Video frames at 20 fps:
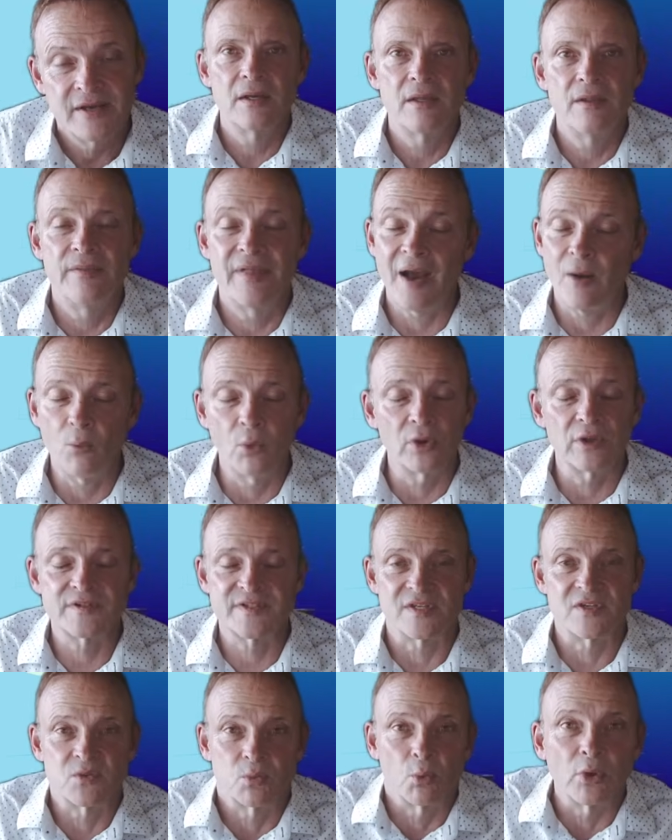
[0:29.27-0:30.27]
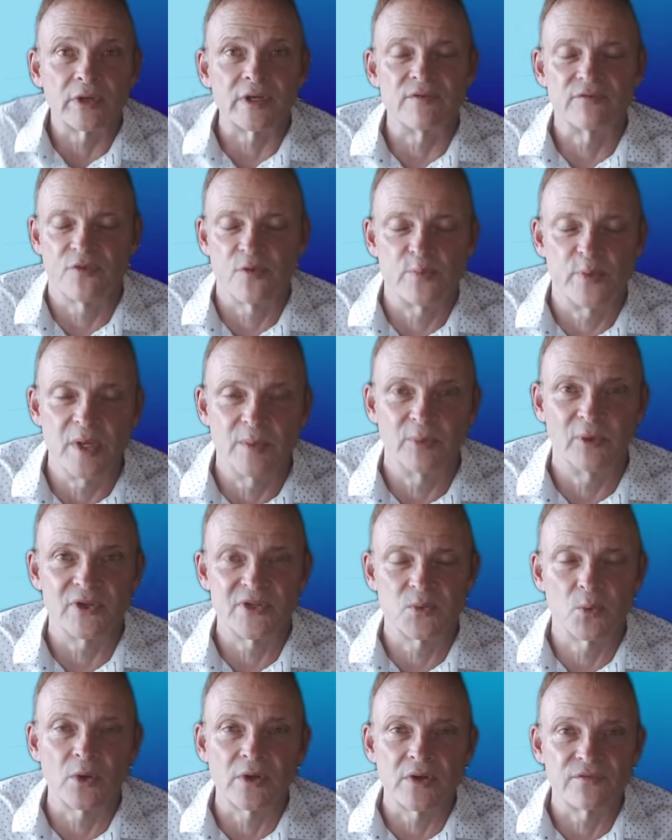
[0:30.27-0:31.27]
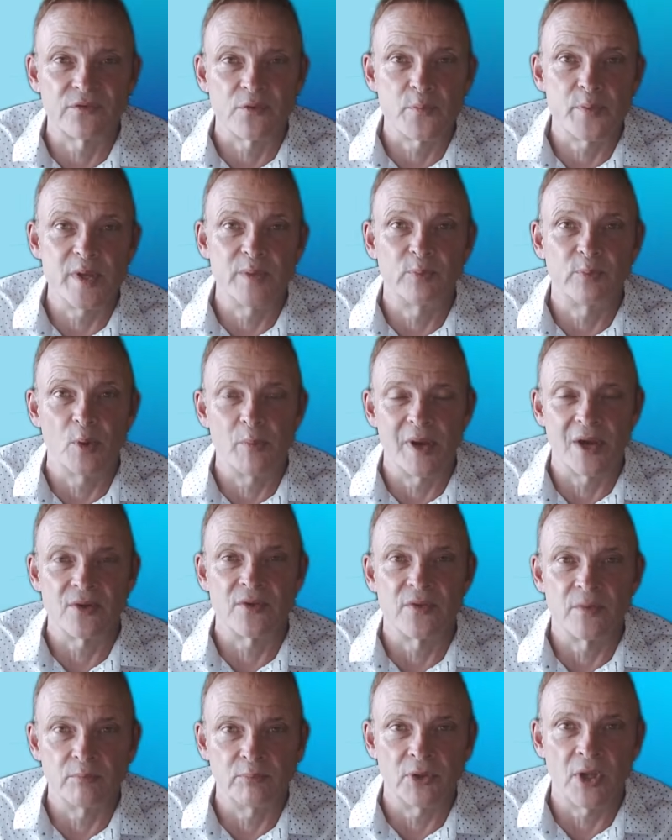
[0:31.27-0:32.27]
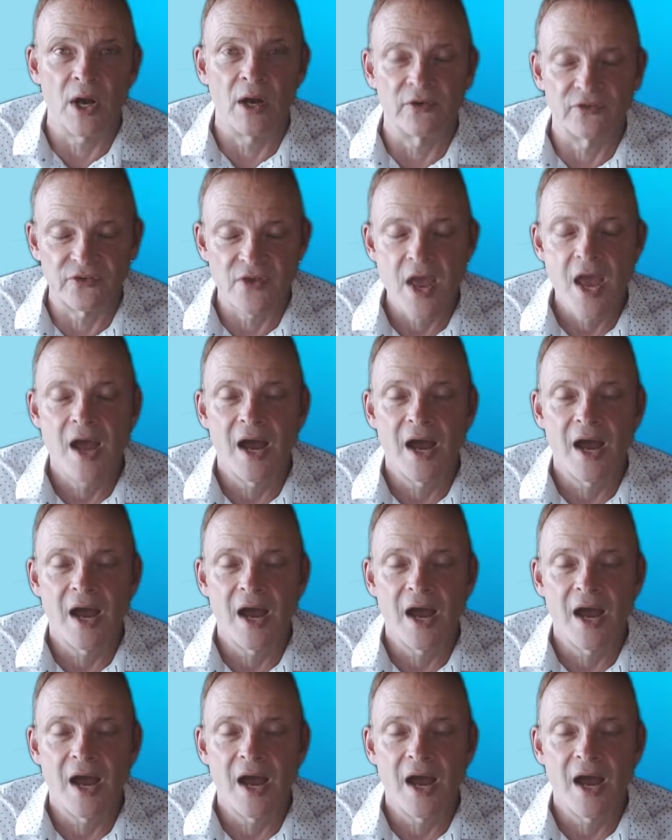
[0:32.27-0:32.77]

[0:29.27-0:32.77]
That works. It's working for people. It's working for people better than blogs.